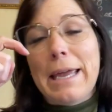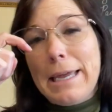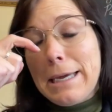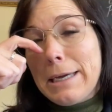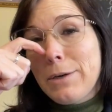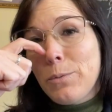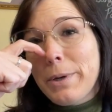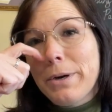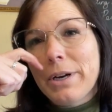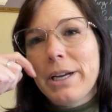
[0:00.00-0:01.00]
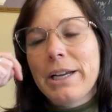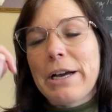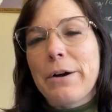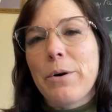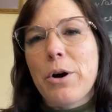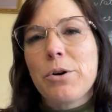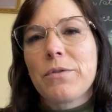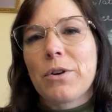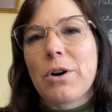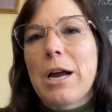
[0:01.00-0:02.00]
And we're going to go
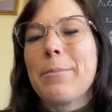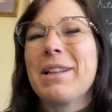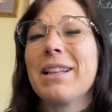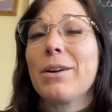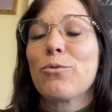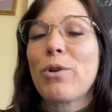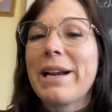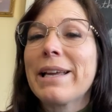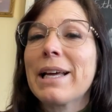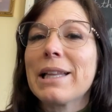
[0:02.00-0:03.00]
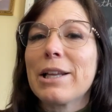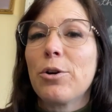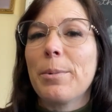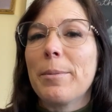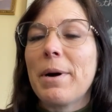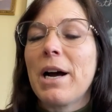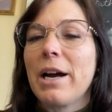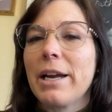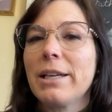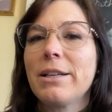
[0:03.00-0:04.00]
over, I'm a, running a little bit
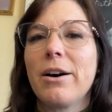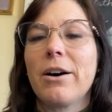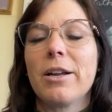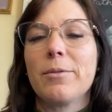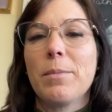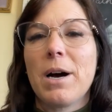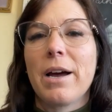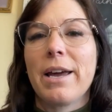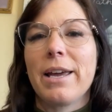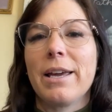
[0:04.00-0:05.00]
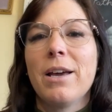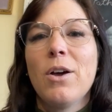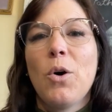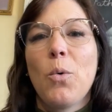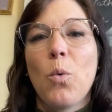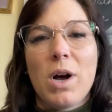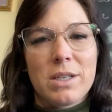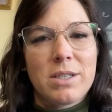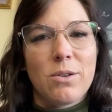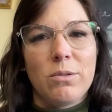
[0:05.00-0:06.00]
behind on my
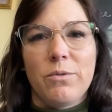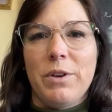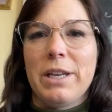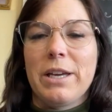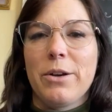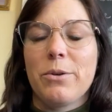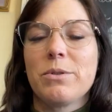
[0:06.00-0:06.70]
what sold video.